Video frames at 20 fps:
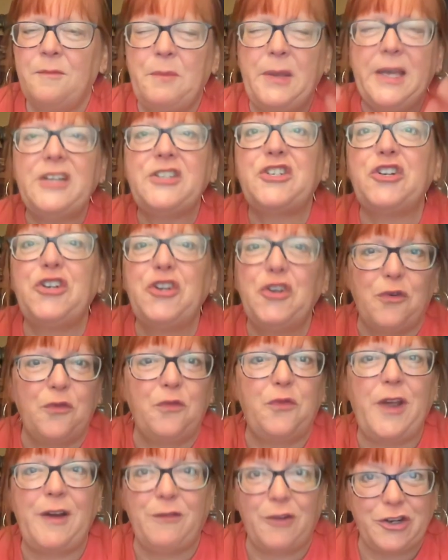Picture your
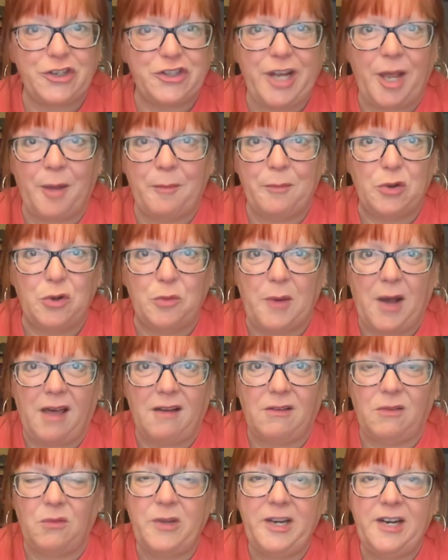favorite shampoo
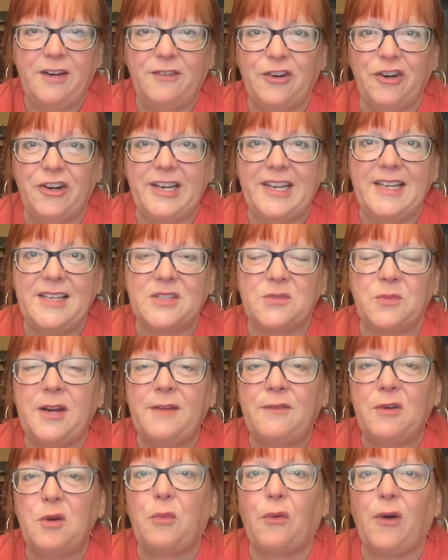bottle, whatever it is,
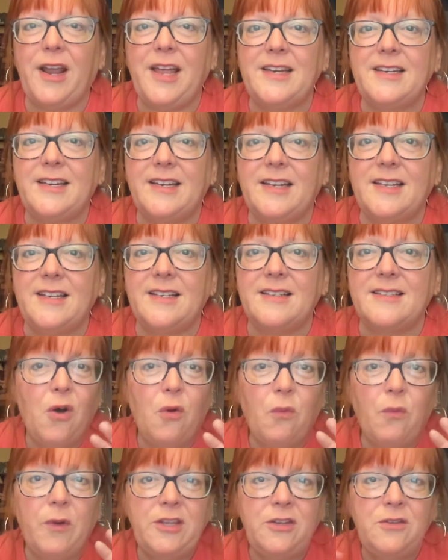whatever brand it is.
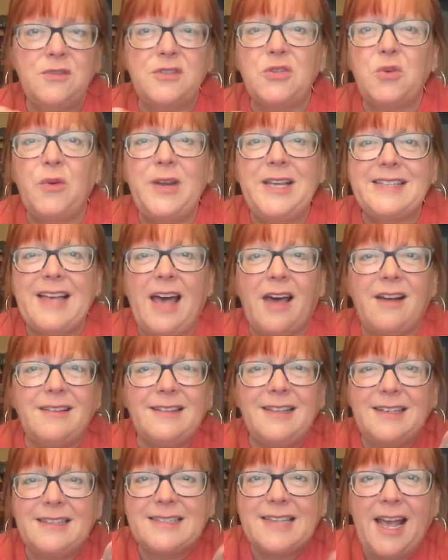When you squeeze out a
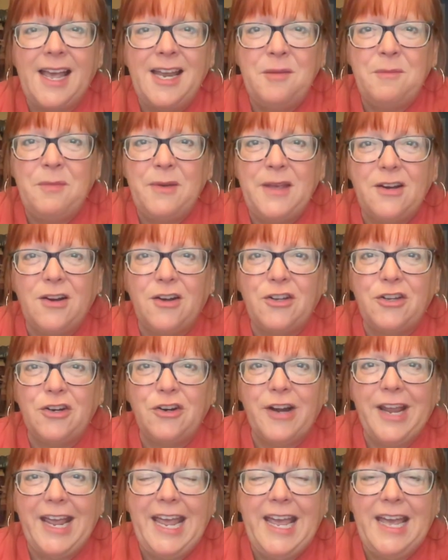little tiny bit on
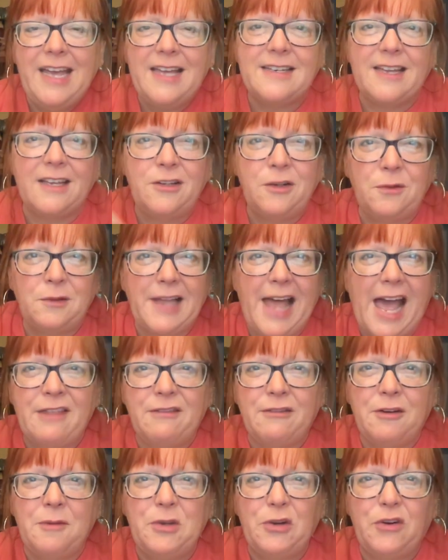your hand and you
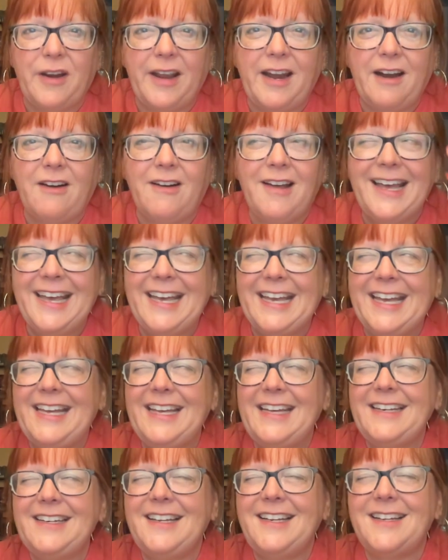lather up your hair,
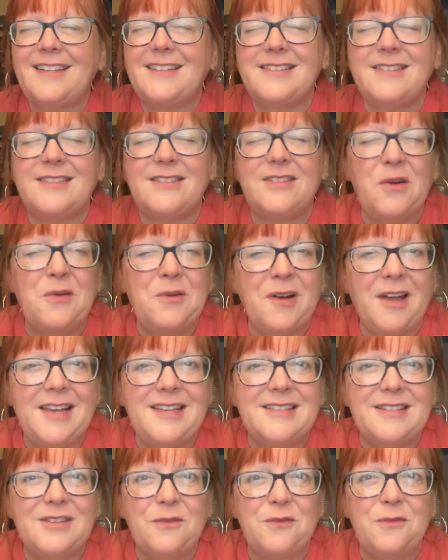it gets so
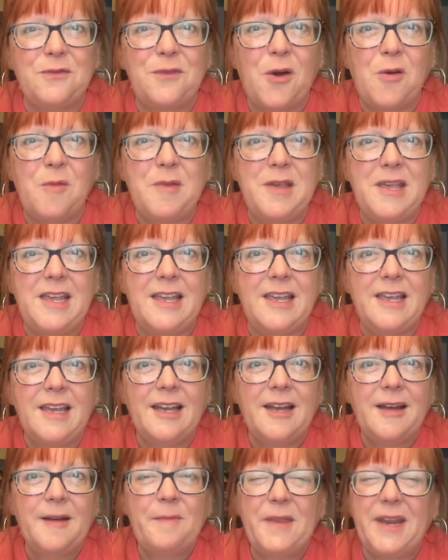nice and foamy
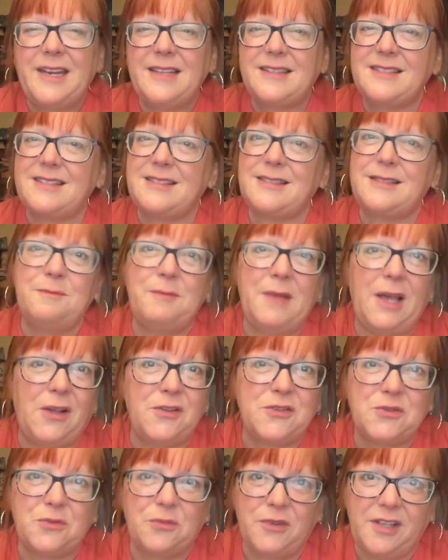and it
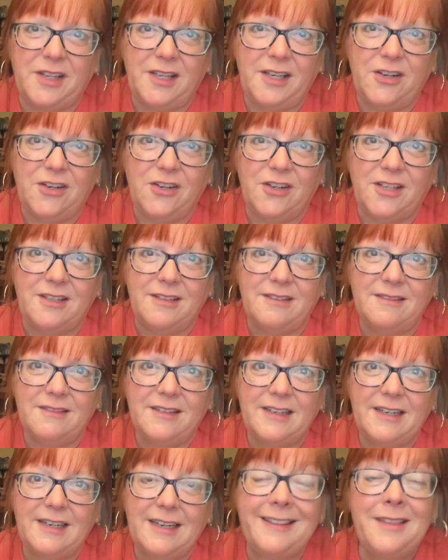smells really good.
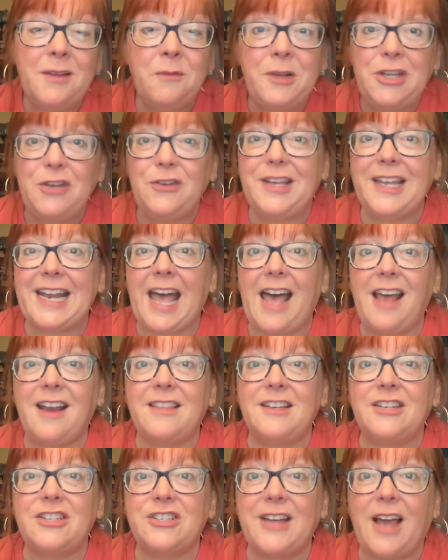And then when you get out
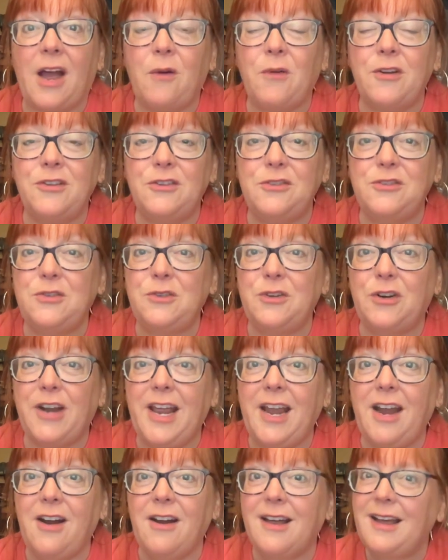of the shower and you do your
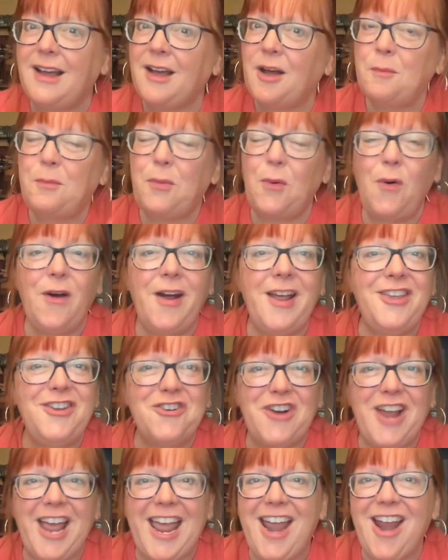hair, boy,
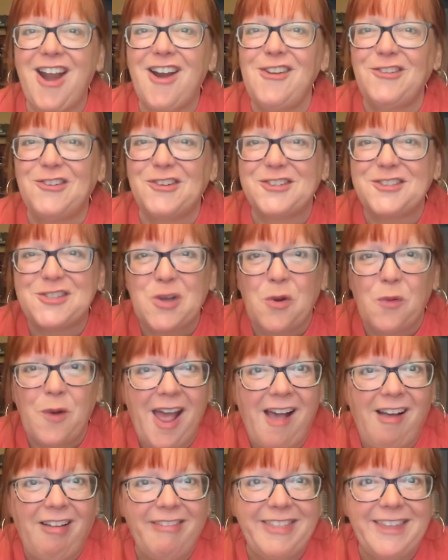your hair looks so
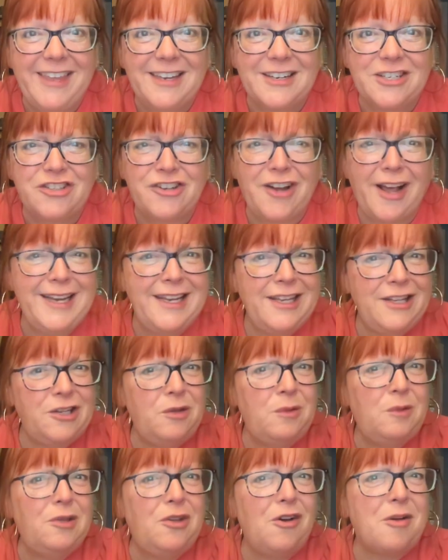healthy and shiny.
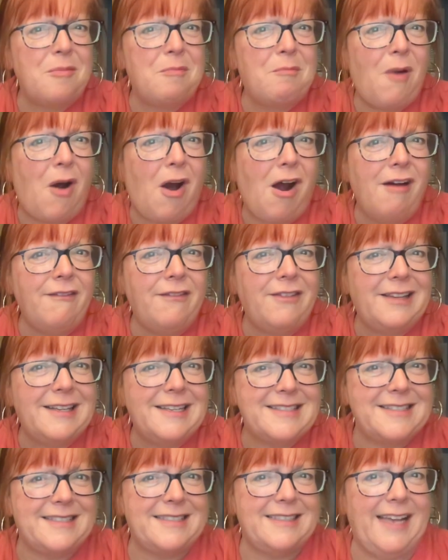You look
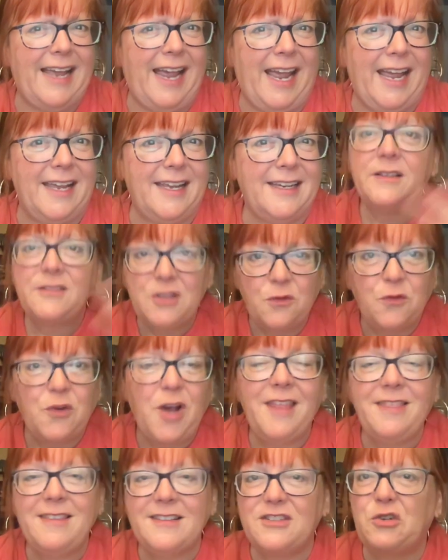marvelous today. So you've
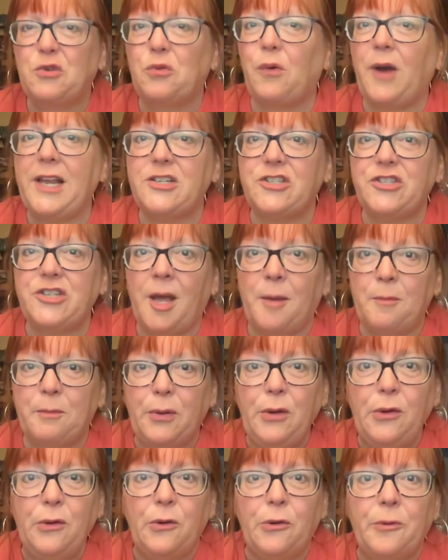got this great
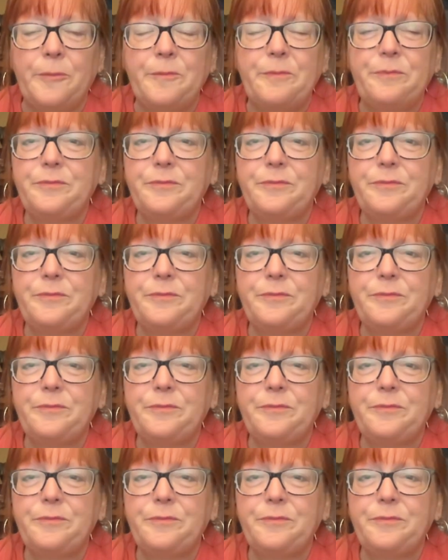shampoo,